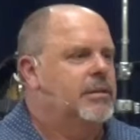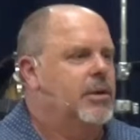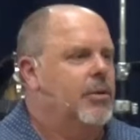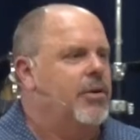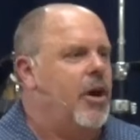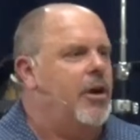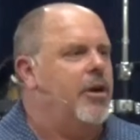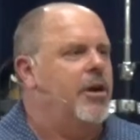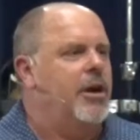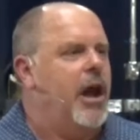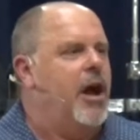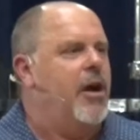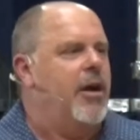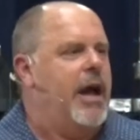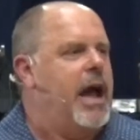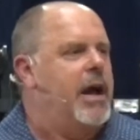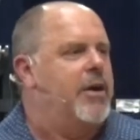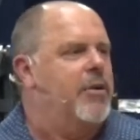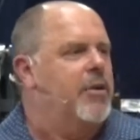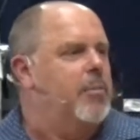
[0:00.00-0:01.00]
so we've got to know
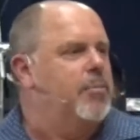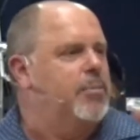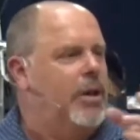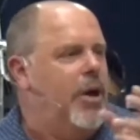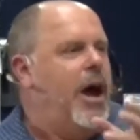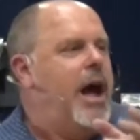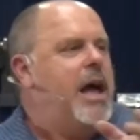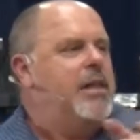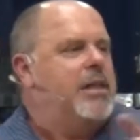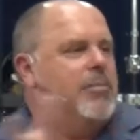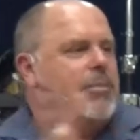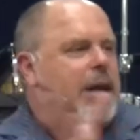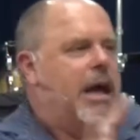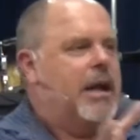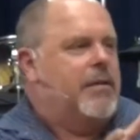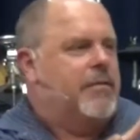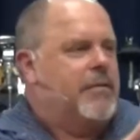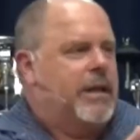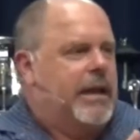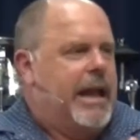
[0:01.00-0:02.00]
how to apply the
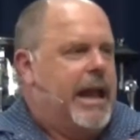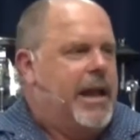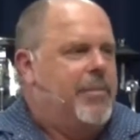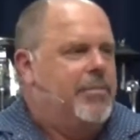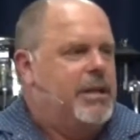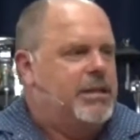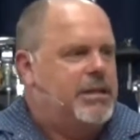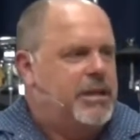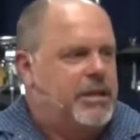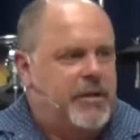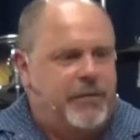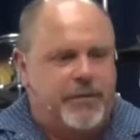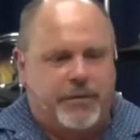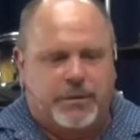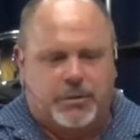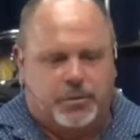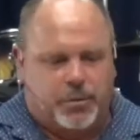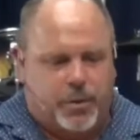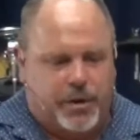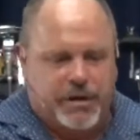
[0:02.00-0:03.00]
blood of the lamb. There's a
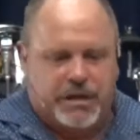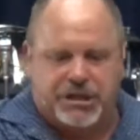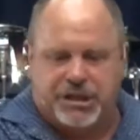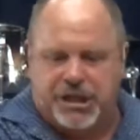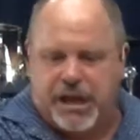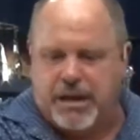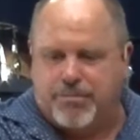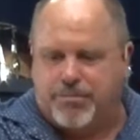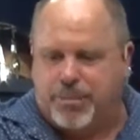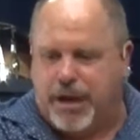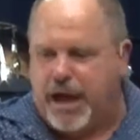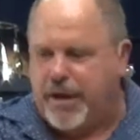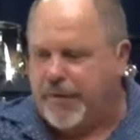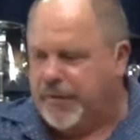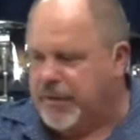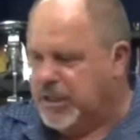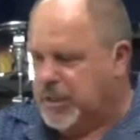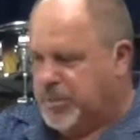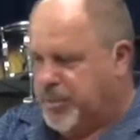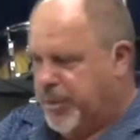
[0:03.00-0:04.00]
difference between the shed blood
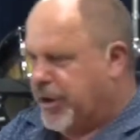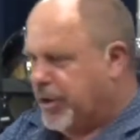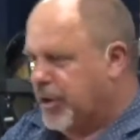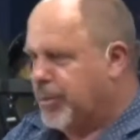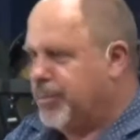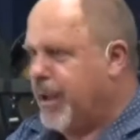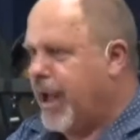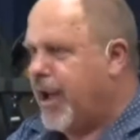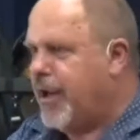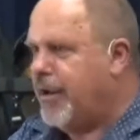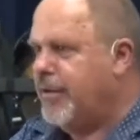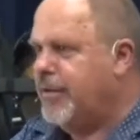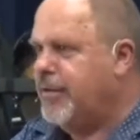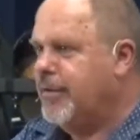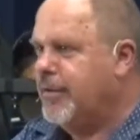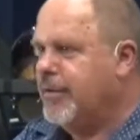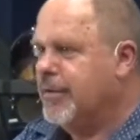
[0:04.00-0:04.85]
and the sprinkled blood.